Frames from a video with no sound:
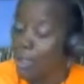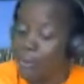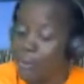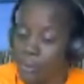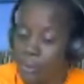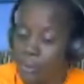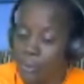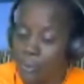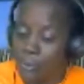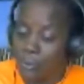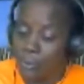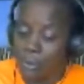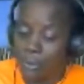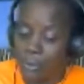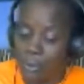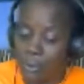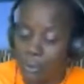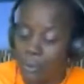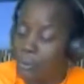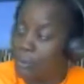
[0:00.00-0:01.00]
to
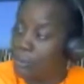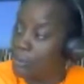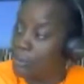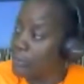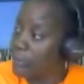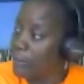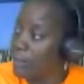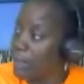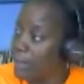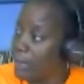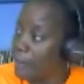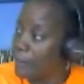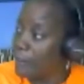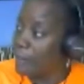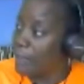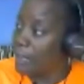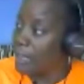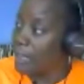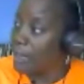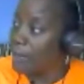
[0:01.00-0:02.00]
use
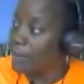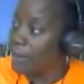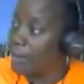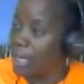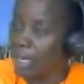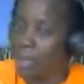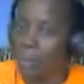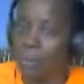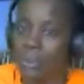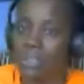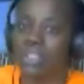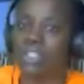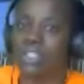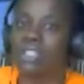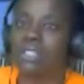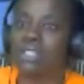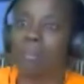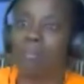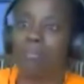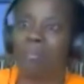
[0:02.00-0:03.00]
the area. It was
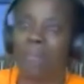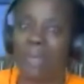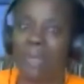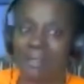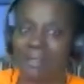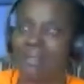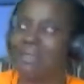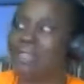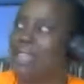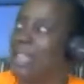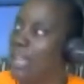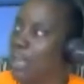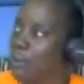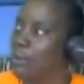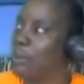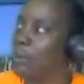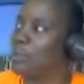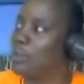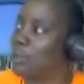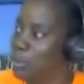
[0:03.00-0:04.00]
just the best
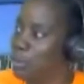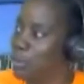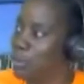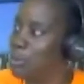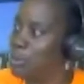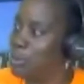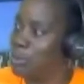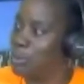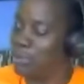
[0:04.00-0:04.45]
area to use.